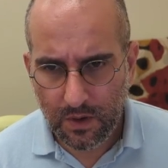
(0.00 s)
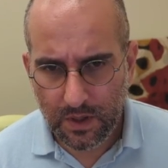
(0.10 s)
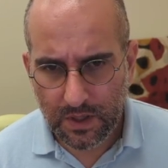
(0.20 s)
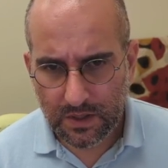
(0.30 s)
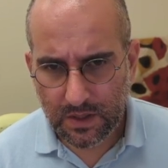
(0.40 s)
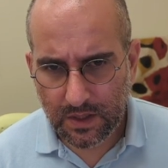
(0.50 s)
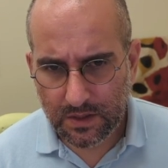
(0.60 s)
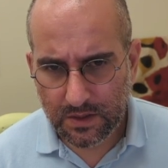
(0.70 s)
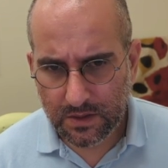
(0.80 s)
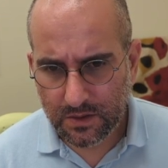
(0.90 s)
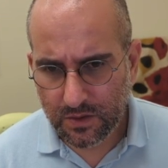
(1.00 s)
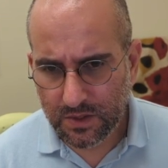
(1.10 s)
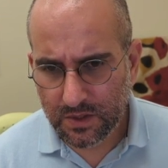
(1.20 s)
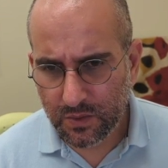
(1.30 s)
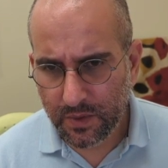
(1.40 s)
it does. So
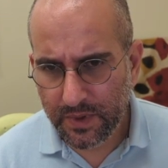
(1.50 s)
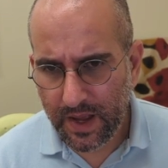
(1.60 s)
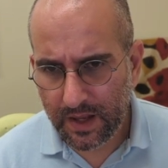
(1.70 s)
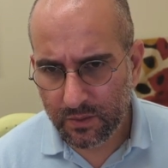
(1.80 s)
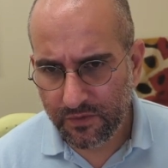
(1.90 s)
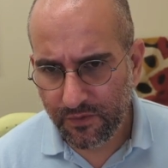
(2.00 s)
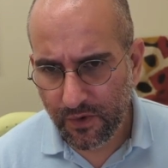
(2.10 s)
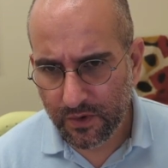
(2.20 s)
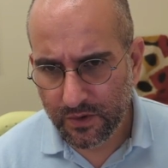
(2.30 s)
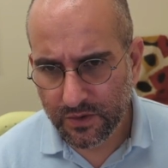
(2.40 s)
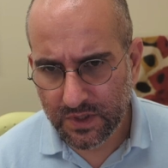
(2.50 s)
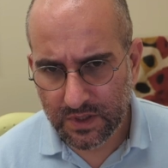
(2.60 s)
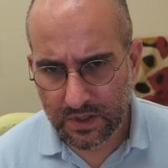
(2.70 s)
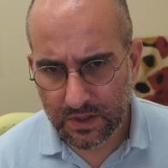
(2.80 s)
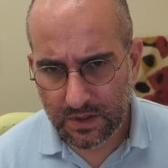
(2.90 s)
this is what we had before
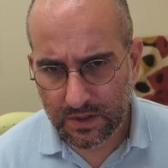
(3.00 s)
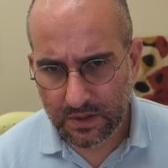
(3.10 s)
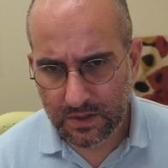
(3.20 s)
using the